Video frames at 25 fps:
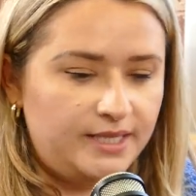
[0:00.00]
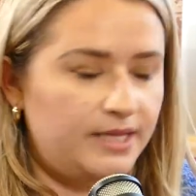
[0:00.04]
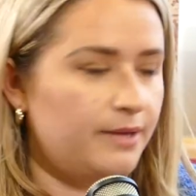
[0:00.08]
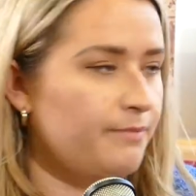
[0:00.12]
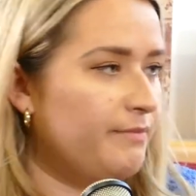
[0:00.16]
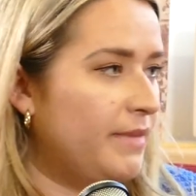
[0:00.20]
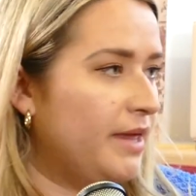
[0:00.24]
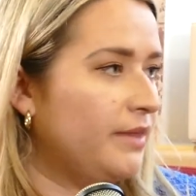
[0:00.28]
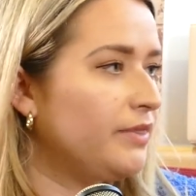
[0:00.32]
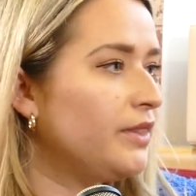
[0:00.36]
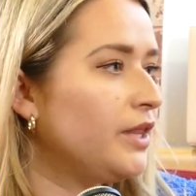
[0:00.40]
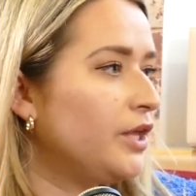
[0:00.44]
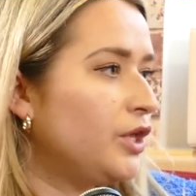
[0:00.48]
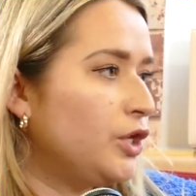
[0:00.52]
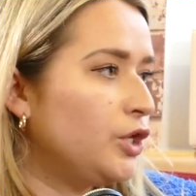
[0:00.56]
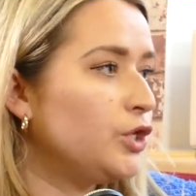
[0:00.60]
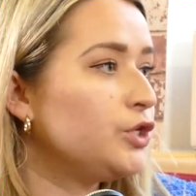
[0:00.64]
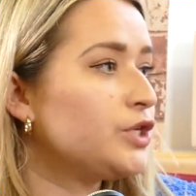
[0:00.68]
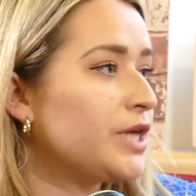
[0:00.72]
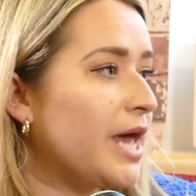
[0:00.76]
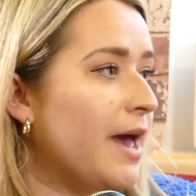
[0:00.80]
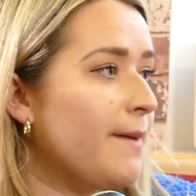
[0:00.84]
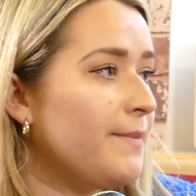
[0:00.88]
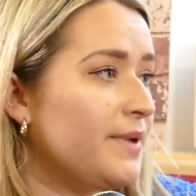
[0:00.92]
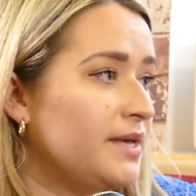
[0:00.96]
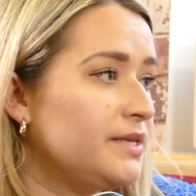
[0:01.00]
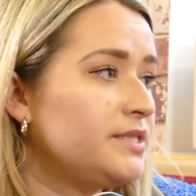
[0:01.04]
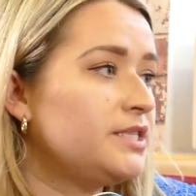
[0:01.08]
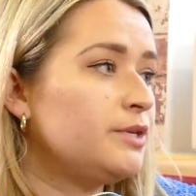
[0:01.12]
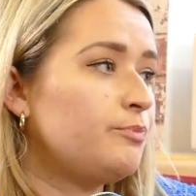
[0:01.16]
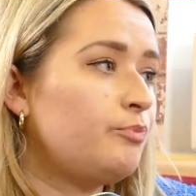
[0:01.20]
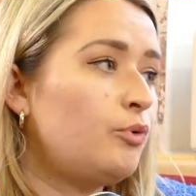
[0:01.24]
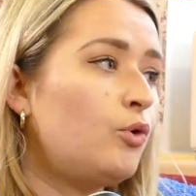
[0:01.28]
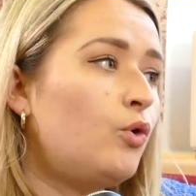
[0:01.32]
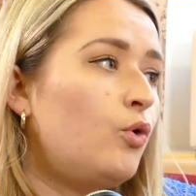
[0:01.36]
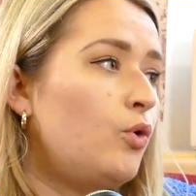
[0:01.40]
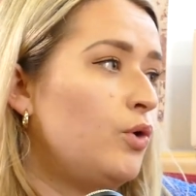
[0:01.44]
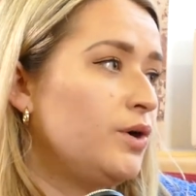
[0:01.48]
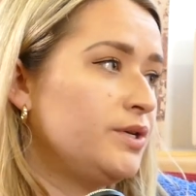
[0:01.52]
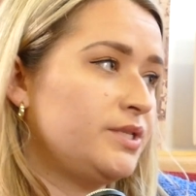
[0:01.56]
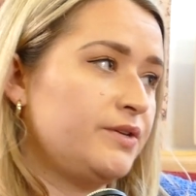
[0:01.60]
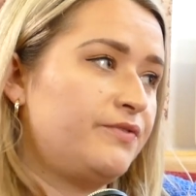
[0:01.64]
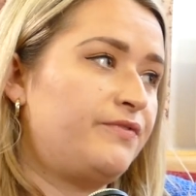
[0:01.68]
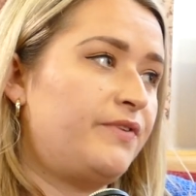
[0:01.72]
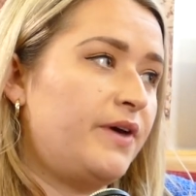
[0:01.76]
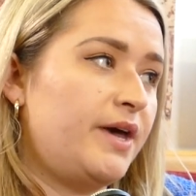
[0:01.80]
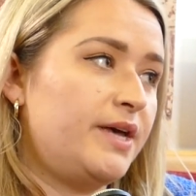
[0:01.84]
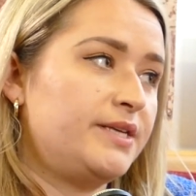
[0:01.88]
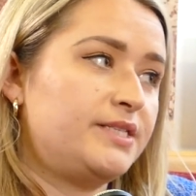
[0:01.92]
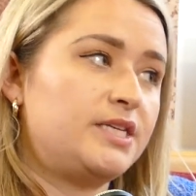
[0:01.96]
that meant that you'd get a bit of support as a
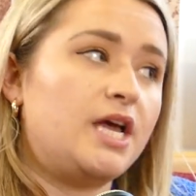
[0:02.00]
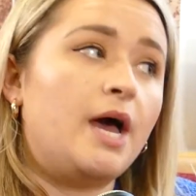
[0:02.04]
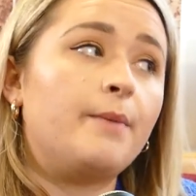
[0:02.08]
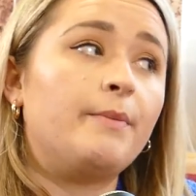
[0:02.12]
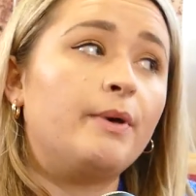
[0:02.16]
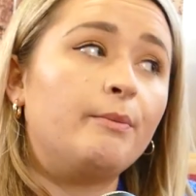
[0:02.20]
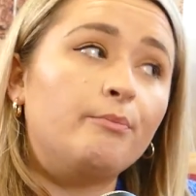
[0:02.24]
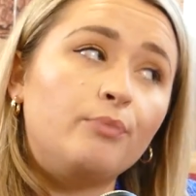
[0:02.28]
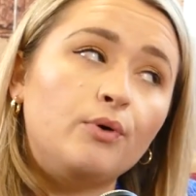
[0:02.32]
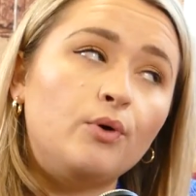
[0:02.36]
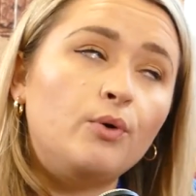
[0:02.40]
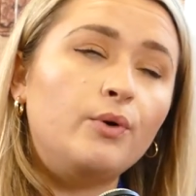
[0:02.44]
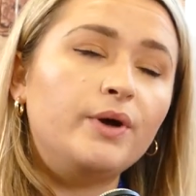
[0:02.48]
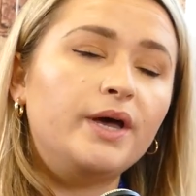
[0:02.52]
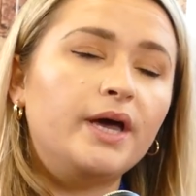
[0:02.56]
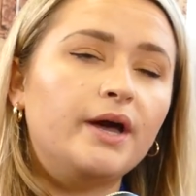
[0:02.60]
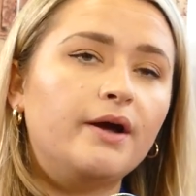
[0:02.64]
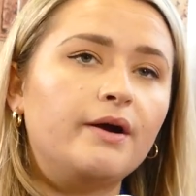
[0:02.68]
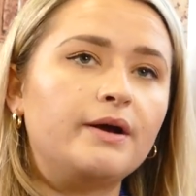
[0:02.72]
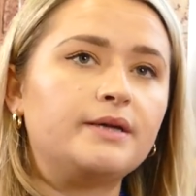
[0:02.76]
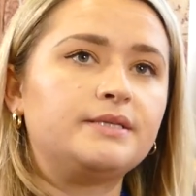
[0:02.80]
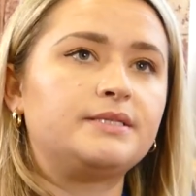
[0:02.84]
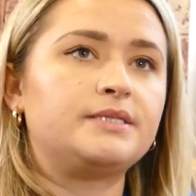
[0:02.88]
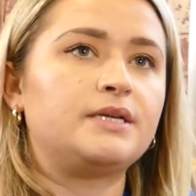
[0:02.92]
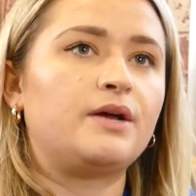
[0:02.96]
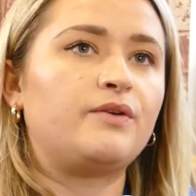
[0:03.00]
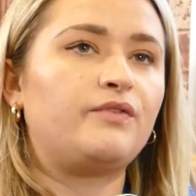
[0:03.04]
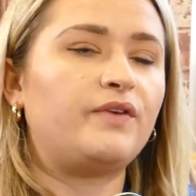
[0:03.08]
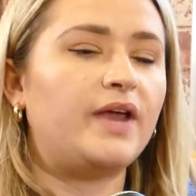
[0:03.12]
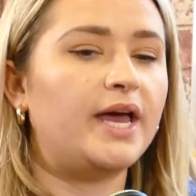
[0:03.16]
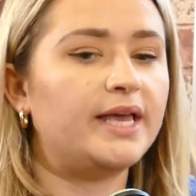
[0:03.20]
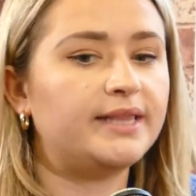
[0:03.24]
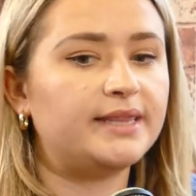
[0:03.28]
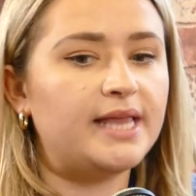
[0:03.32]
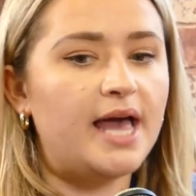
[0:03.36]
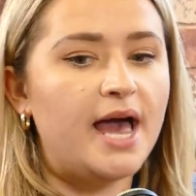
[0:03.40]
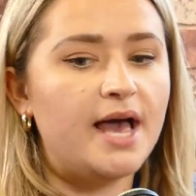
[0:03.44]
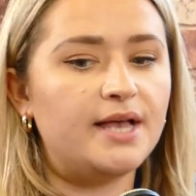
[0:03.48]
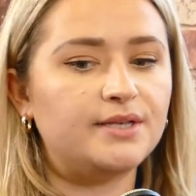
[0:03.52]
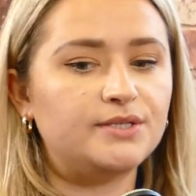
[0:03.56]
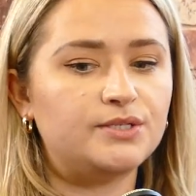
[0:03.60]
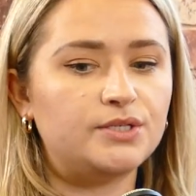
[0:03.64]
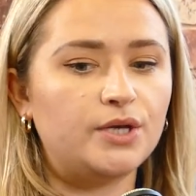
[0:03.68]
first time employer and stuff like that.